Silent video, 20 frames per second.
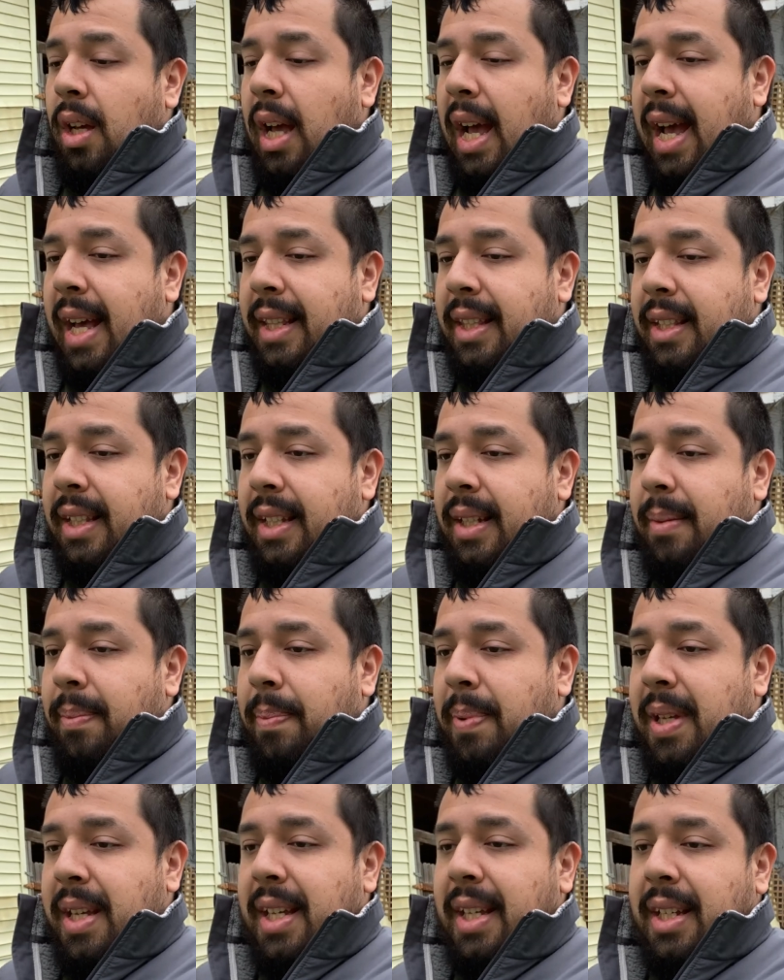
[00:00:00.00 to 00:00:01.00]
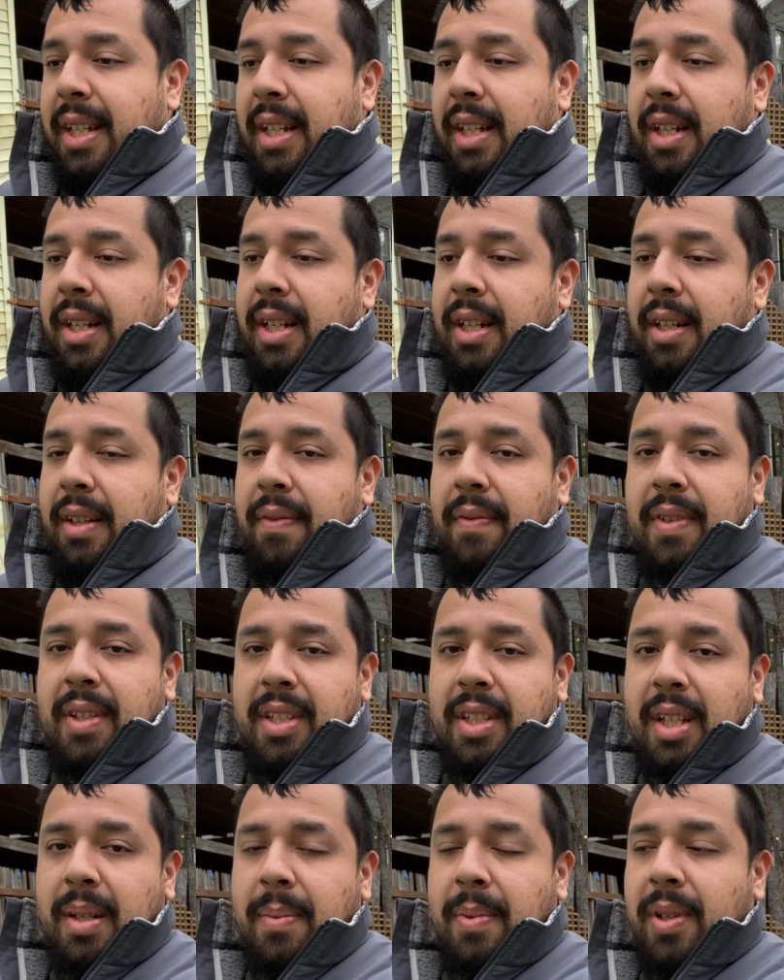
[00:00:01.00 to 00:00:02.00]
at the peak of the
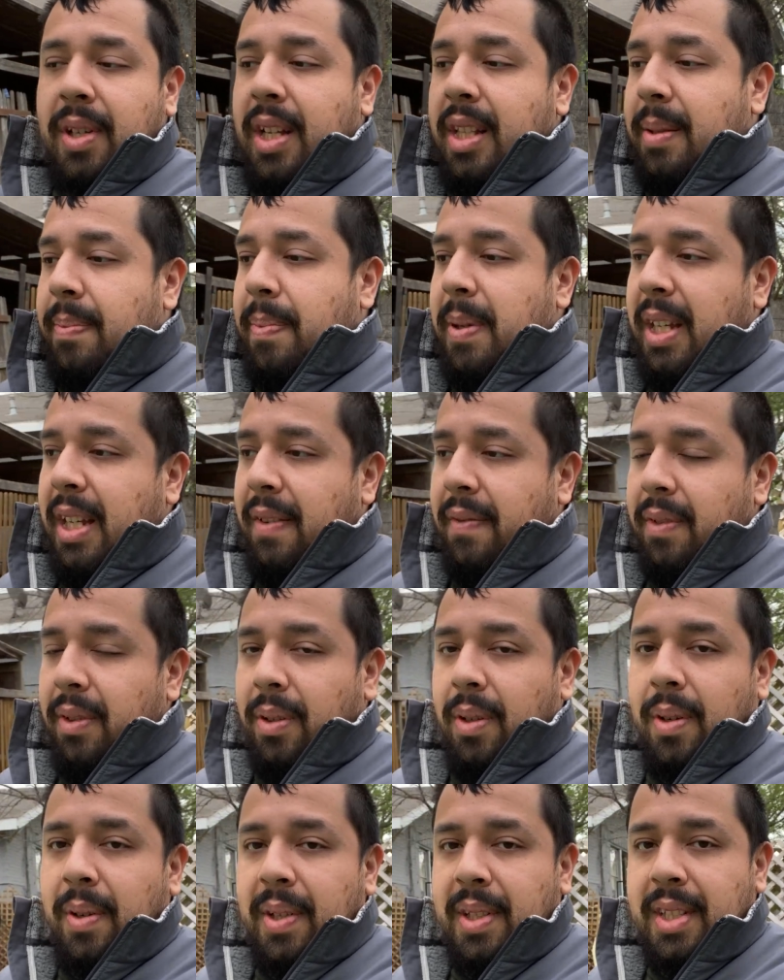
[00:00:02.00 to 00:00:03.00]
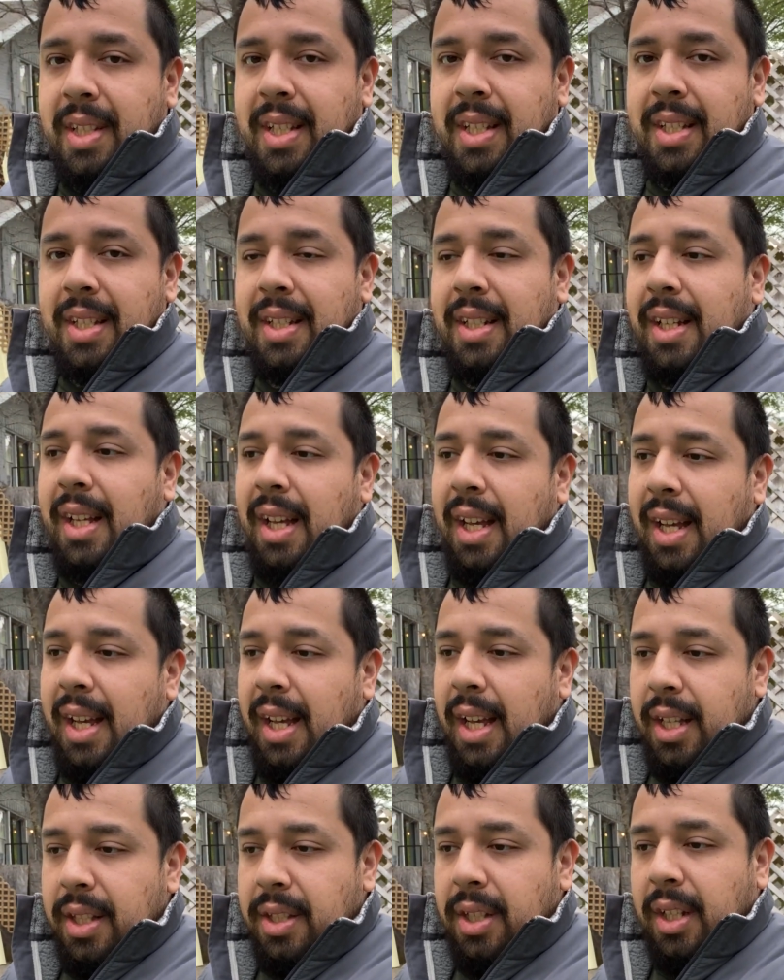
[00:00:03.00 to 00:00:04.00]
summer, at the peak of the growing season,
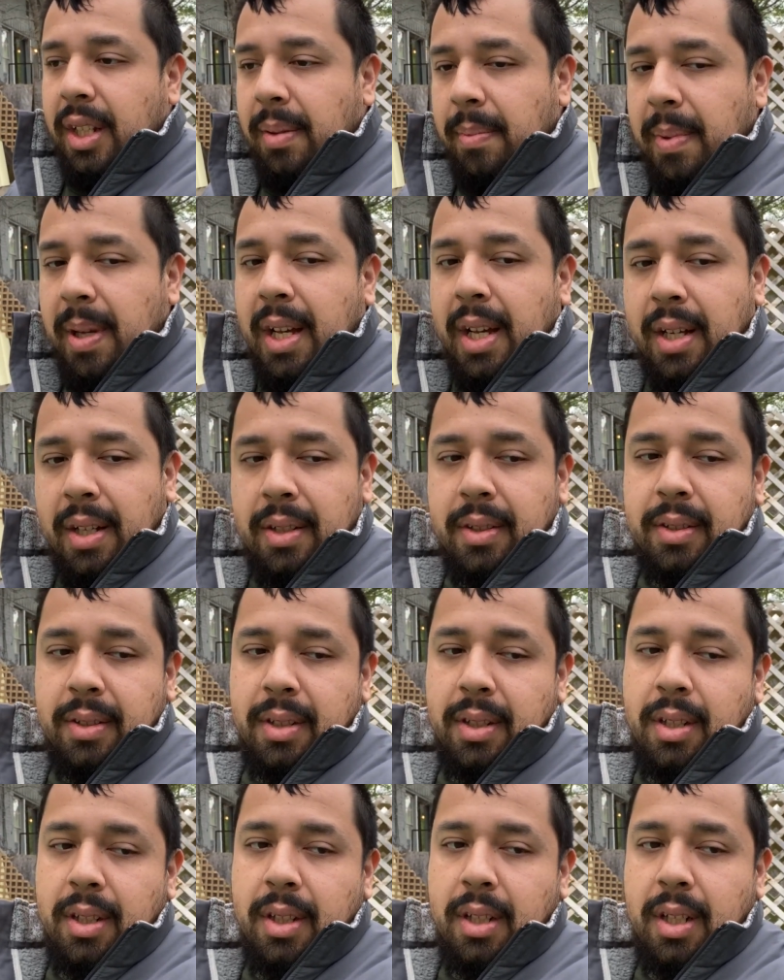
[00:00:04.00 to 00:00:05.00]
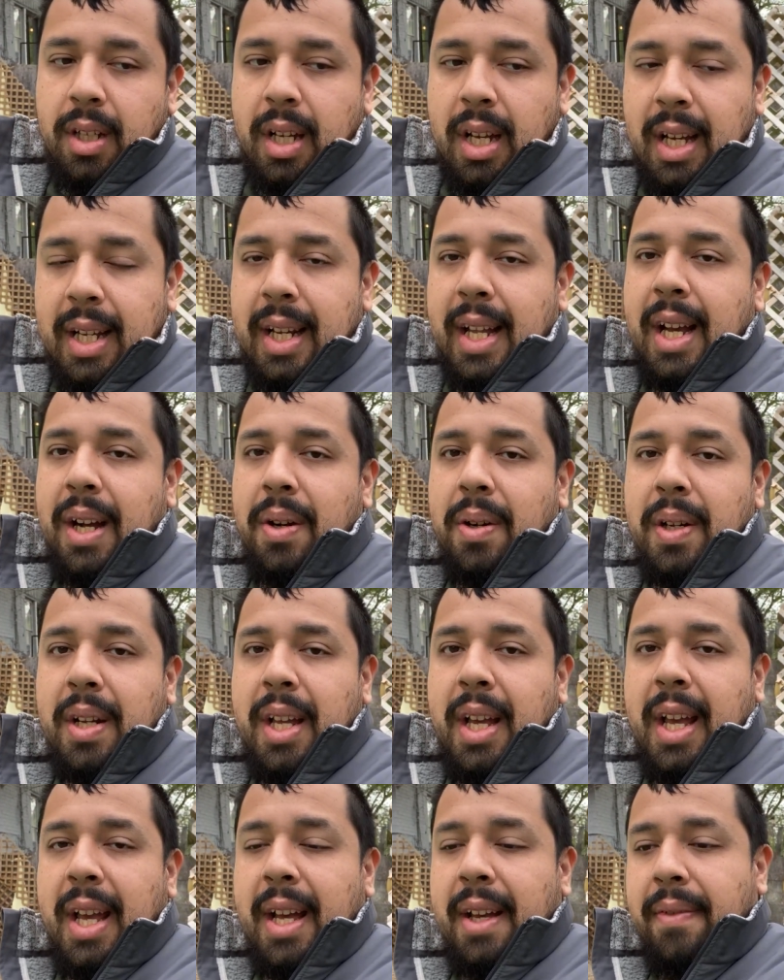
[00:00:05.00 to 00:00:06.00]
it took about an hour and a
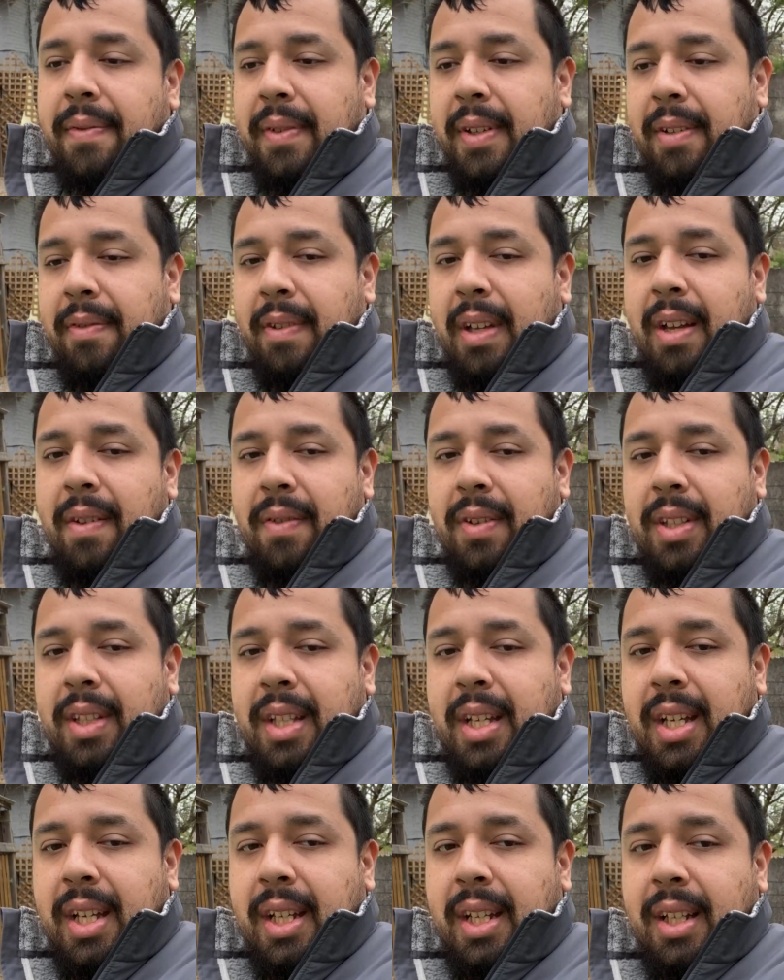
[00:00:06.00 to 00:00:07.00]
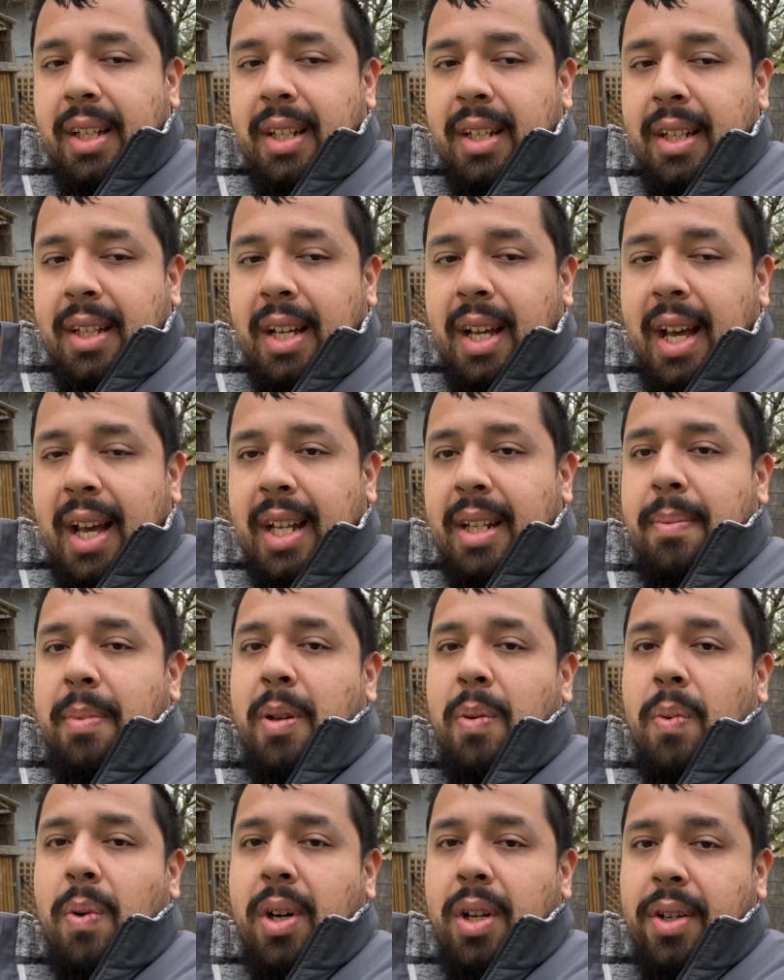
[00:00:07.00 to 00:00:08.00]
half if everything had to be
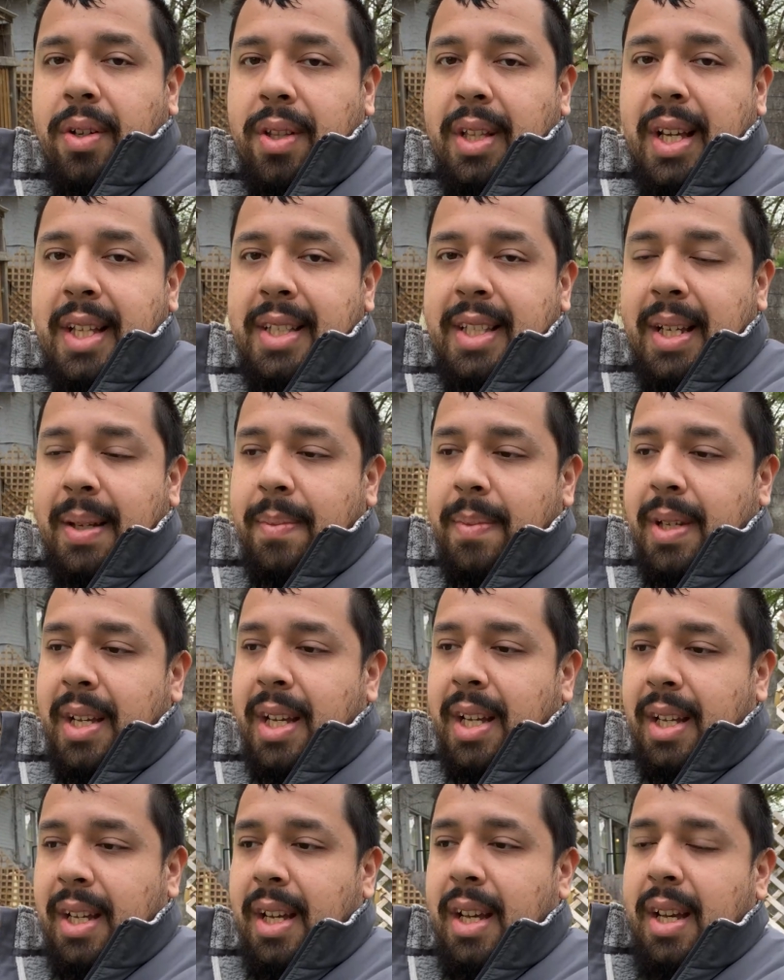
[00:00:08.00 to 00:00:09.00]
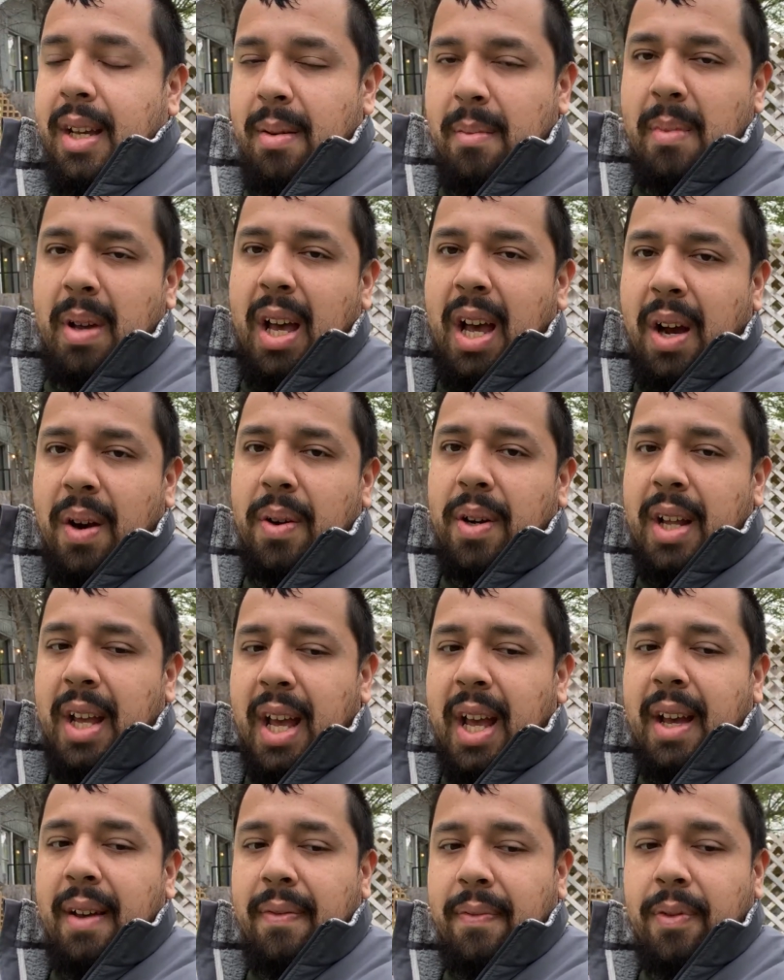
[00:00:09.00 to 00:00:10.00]
watered that same day. Hour and a
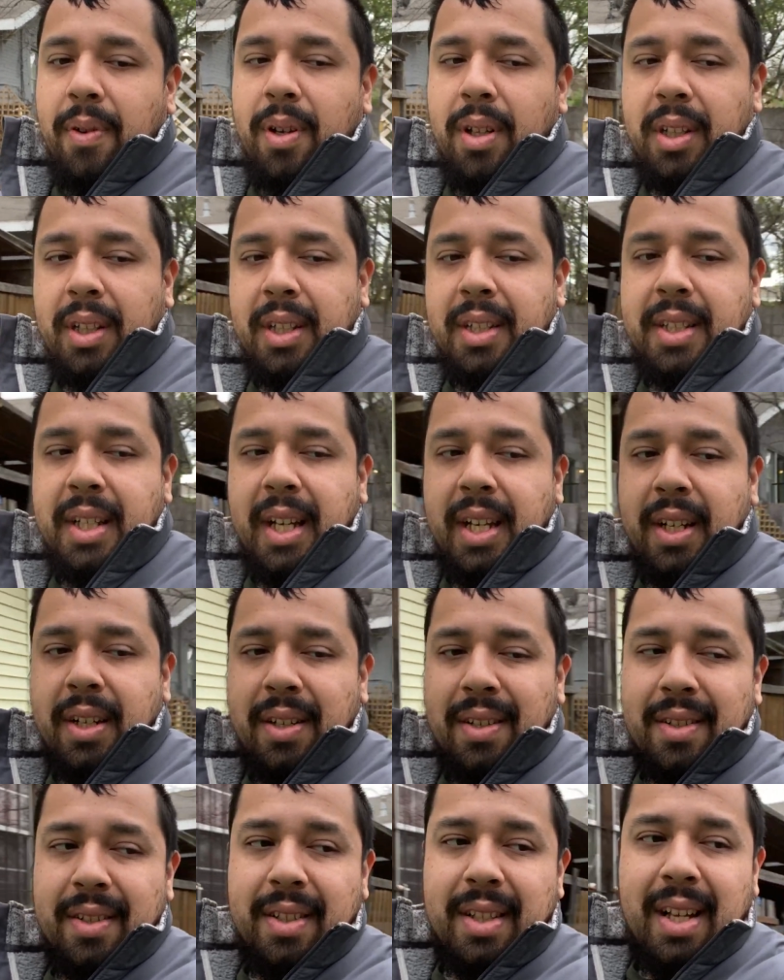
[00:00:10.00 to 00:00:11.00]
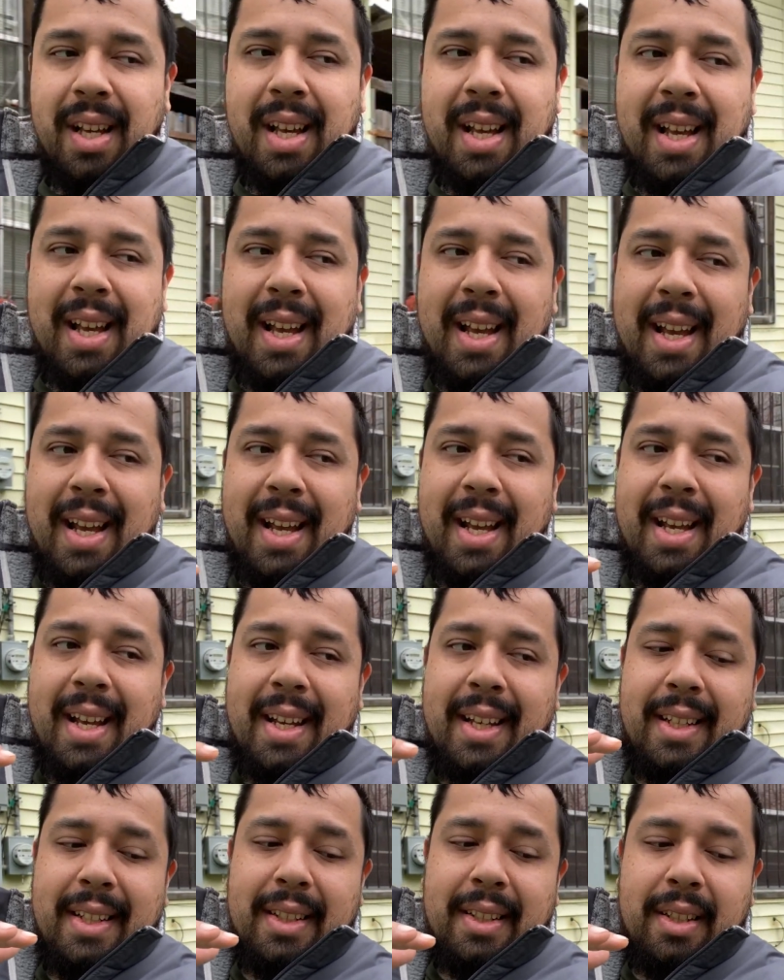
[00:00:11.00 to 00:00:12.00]
half for all the containers
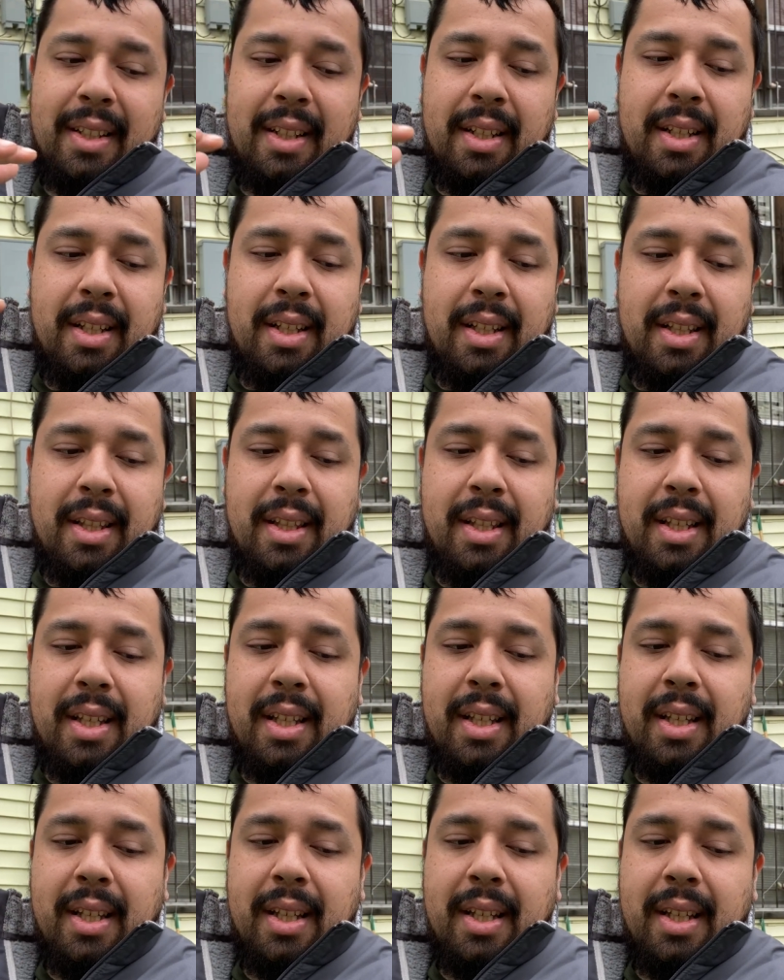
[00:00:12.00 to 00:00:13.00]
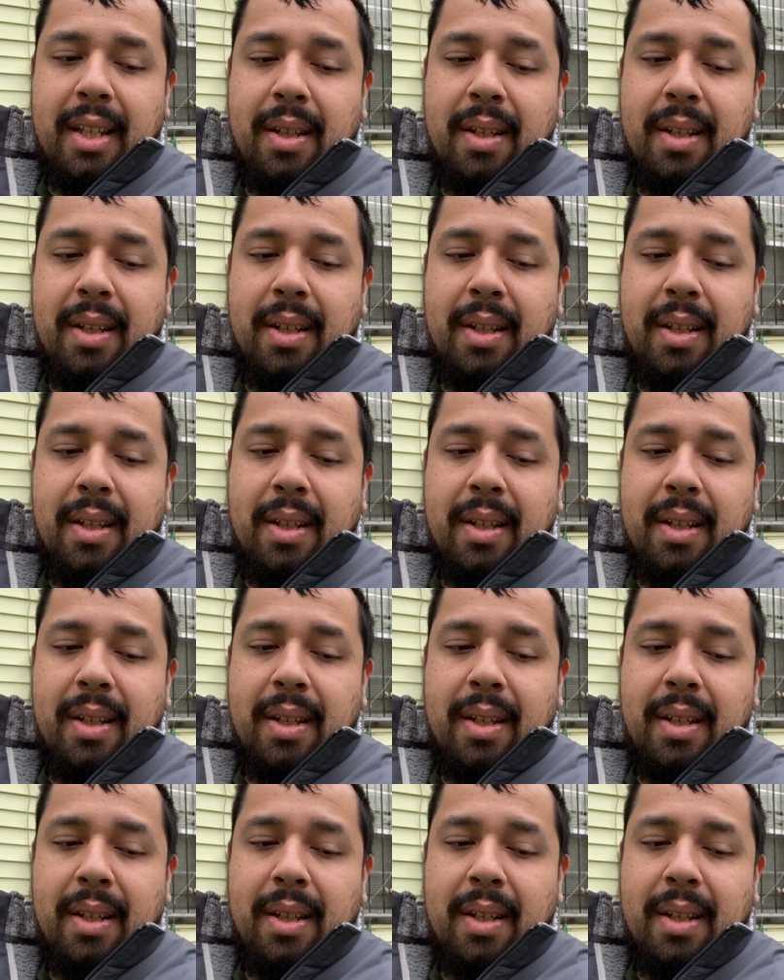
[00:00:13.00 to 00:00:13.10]
and the